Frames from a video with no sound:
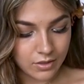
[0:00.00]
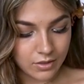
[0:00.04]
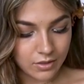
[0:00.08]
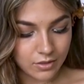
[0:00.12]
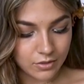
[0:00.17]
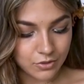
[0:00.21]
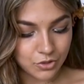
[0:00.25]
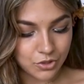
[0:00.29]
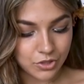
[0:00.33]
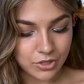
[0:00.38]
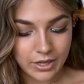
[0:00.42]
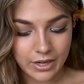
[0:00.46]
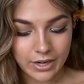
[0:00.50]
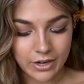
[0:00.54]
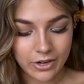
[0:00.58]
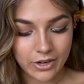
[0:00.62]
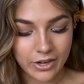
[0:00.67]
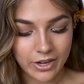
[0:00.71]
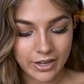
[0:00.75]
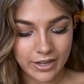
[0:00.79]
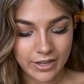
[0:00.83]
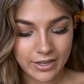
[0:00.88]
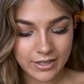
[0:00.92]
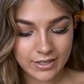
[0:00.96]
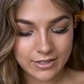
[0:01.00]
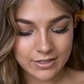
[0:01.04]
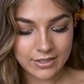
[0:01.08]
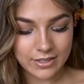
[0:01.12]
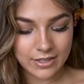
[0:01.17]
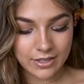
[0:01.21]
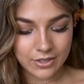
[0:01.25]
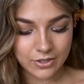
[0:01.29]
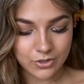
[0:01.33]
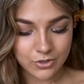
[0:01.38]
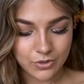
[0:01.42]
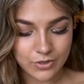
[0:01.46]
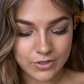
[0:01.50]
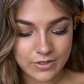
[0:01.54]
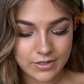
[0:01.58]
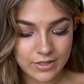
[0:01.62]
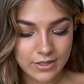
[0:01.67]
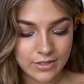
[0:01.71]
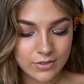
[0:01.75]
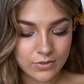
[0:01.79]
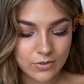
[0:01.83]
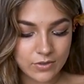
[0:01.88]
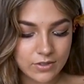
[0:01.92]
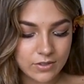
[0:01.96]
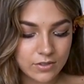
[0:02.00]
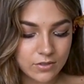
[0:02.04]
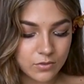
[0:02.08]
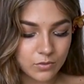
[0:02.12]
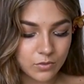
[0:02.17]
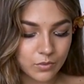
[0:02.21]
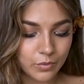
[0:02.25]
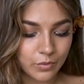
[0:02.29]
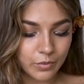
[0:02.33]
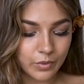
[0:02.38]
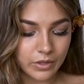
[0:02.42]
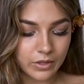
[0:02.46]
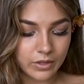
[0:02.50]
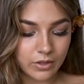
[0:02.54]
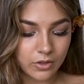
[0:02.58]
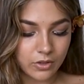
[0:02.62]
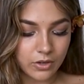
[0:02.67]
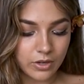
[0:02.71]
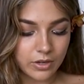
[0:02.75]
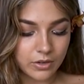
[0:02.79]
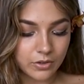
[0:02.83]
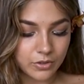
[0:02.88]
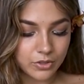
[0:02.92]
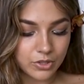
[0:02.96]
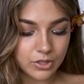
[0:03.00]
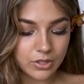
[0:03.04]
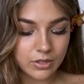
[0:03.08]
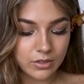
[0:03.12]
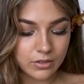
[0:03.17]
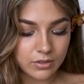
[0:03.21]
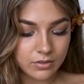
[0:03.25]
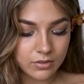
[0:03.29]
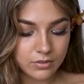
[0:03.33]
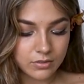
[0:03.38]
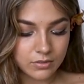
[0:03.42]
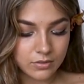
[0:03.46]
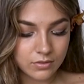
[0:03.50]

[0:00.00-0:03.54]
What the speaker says: The Chariot, interesting. So this is a really good energy.